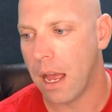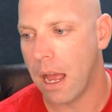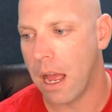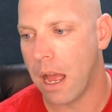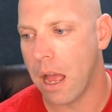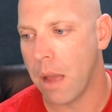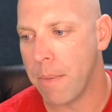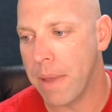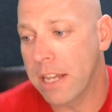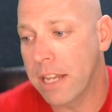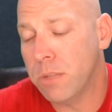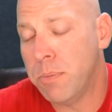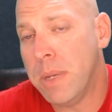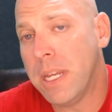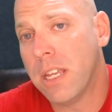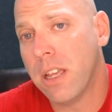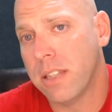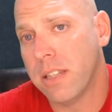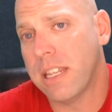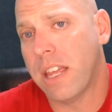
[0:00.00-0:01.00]
Um, and it's
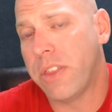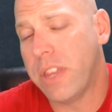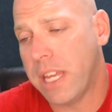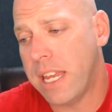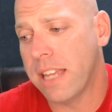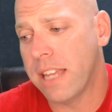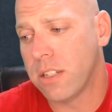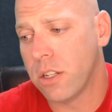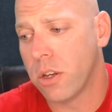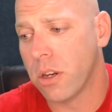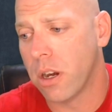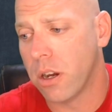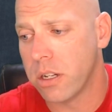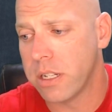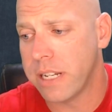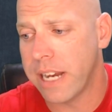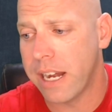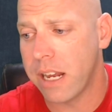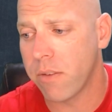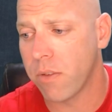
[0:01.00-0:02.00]
because I think he has a good
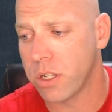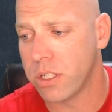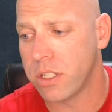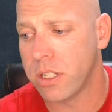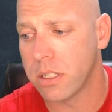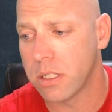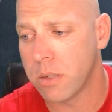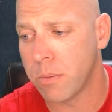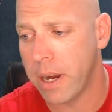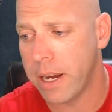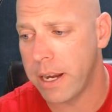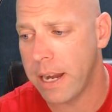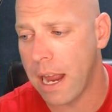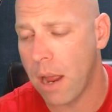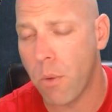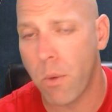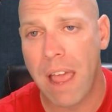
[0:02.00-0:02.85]
understanding of our system right now.